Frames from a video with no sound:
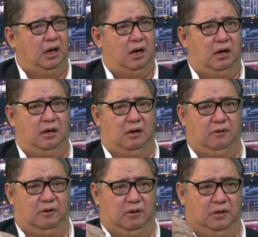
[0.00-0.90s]

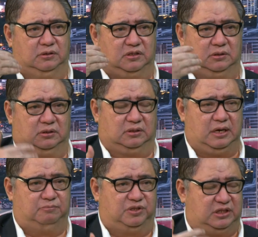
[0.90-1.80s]
On
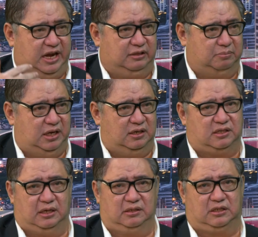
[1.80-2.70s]
some statements
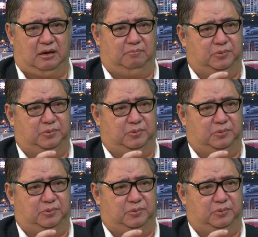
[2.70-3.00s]
and some